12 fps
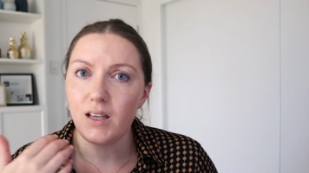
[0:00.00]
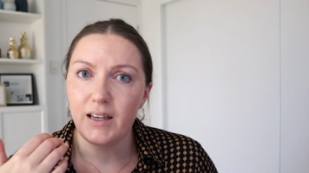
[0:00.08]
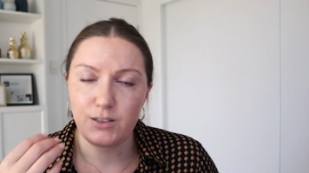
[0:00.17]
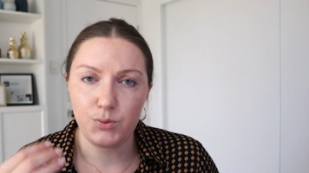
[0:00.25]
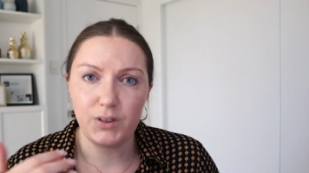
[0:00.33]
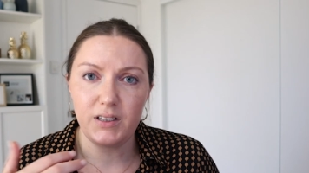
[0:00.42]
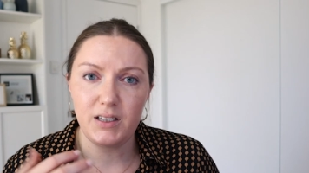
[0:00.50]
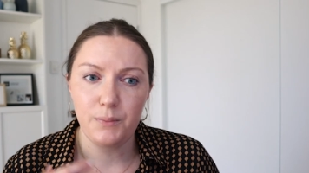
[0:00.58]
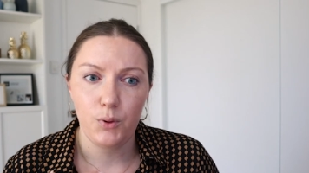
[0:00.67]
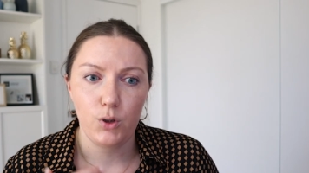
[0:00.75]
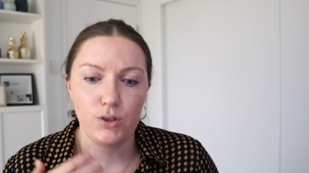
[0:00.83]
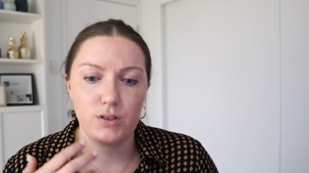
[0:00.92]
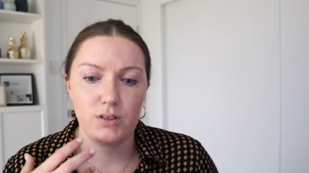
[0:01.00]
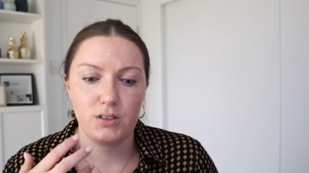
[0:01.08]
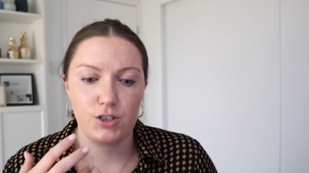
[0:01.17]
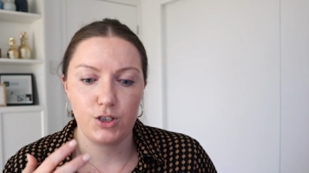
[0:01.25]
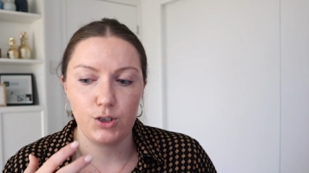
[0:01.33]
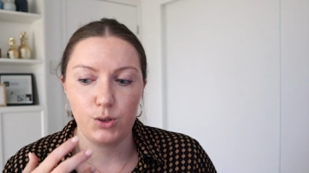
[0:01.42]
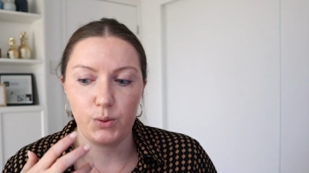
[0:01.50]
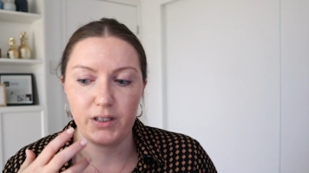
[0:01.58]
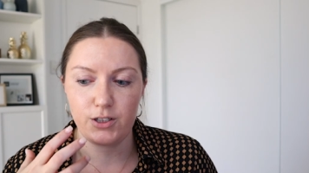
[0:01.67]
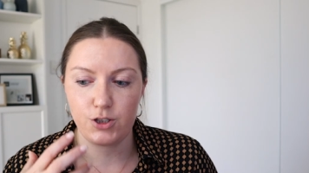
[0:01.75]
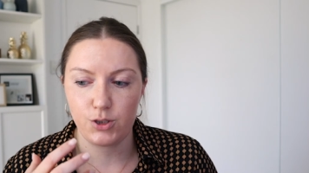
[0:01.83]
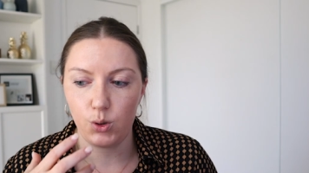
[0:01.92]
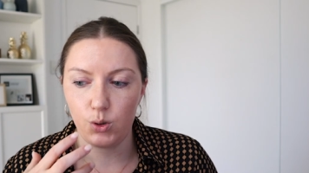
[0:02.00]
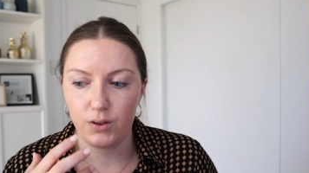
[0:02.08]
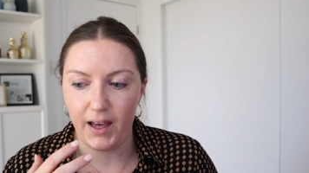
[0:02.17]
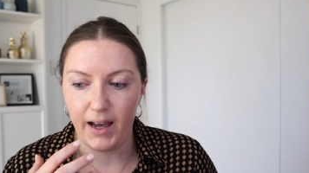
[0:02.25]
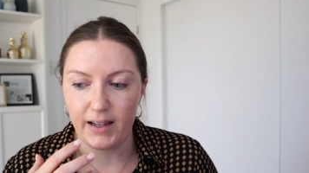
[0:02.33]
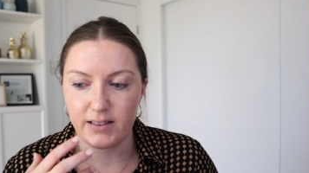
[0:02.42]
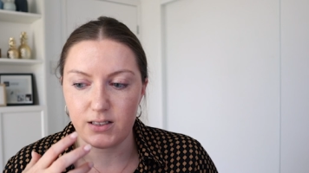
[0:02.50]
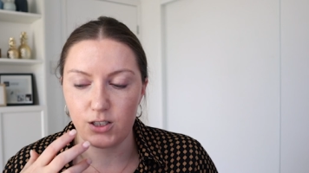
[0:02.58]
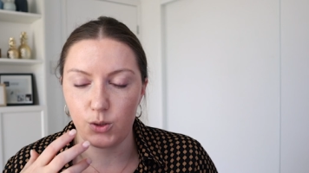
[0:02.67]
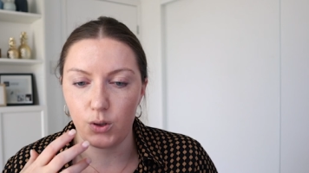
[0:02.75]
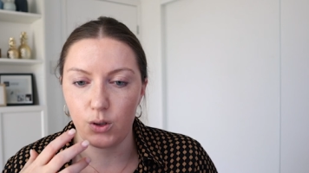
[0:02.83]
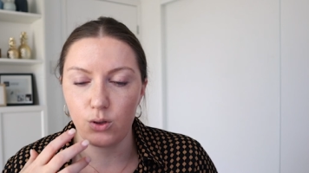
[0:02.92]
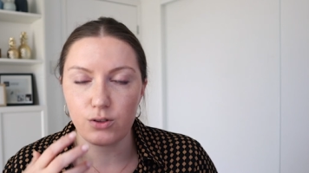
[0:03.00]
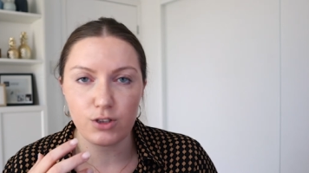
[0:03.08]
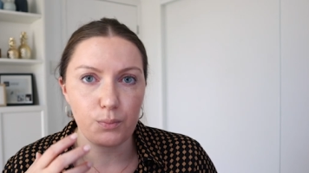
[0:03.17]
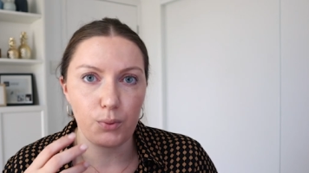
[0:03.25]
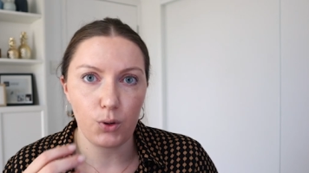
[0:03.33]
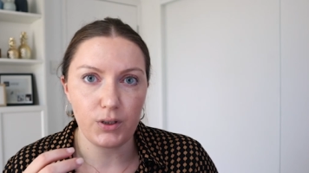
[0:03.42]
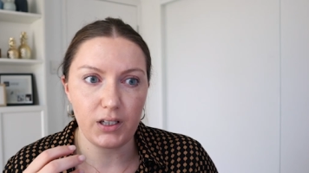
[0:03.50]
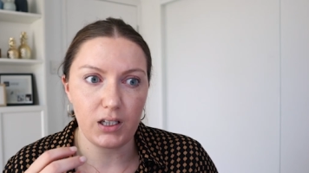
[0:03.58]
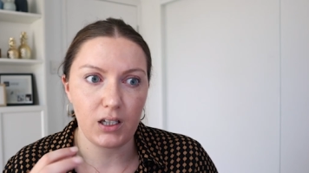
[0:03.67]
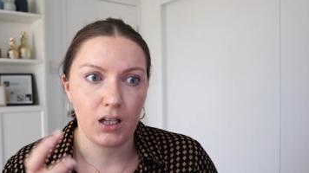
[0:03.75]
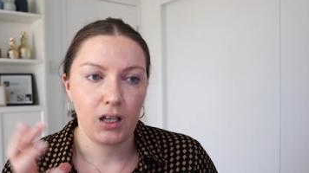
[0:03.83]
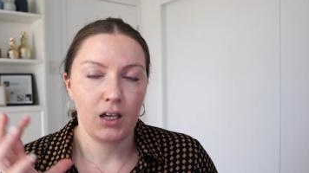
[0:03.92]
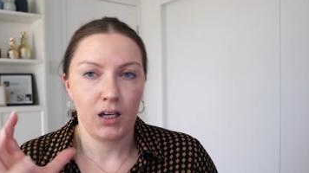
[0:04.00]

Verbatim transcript: it's really important to ensure that you are also putting